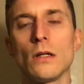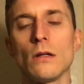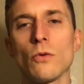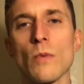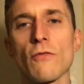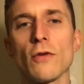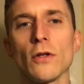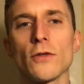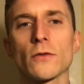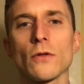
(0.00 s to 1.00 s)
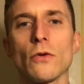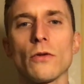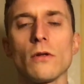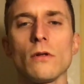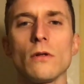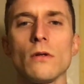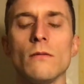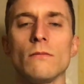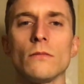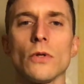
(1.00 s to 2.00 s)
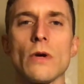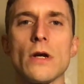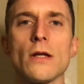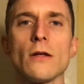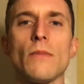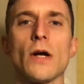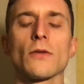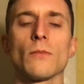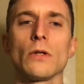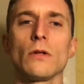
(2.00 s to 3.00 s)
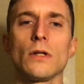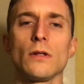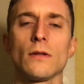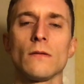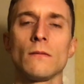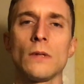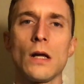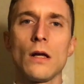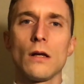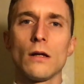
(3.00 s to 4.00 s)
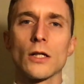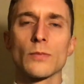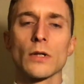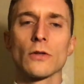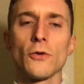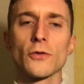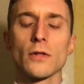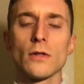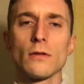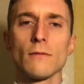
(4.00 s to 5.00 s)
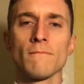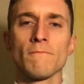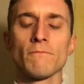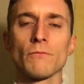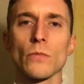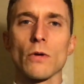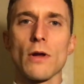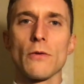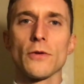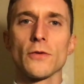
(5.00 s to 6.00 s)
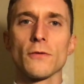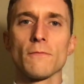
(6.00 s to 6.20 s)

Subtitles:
We may feel as though the array of possibilities has been closed in around us.